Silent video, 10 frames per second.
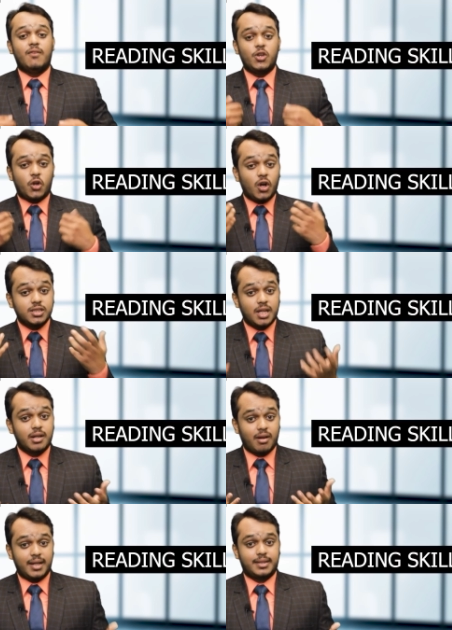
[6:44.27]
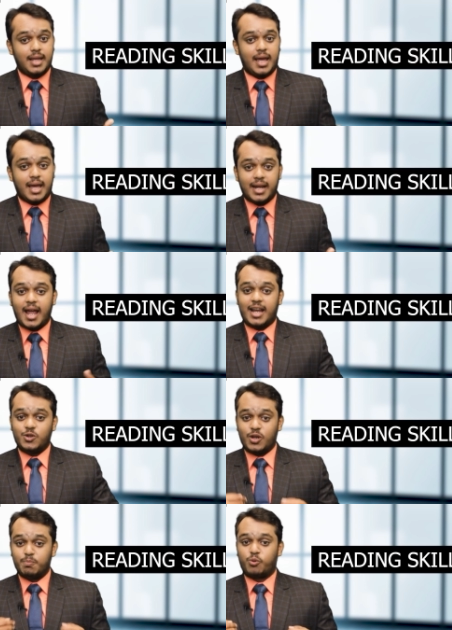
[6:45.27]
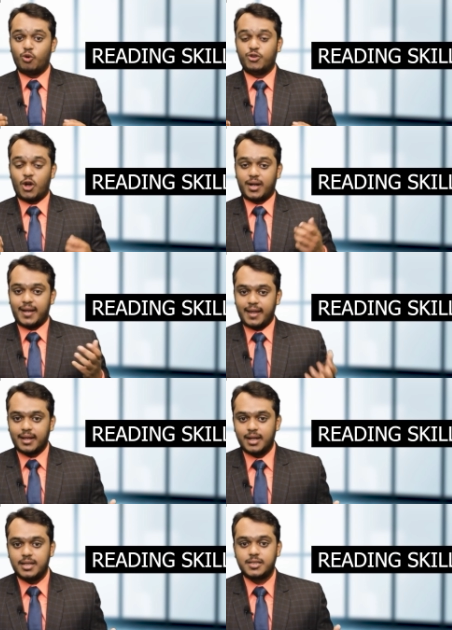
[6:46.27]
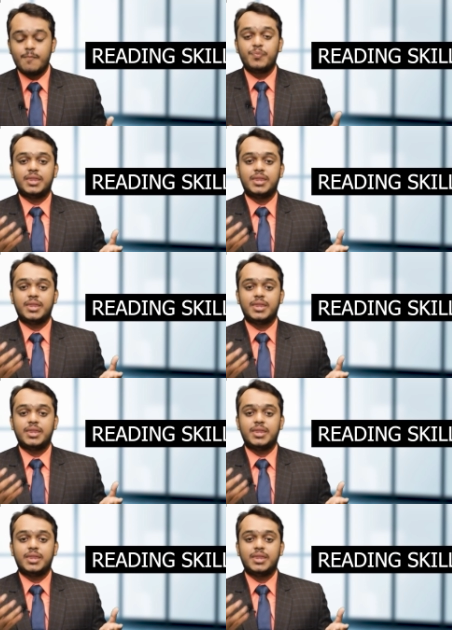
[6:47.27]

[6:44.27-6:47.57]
When you concentrate there and you improve your English,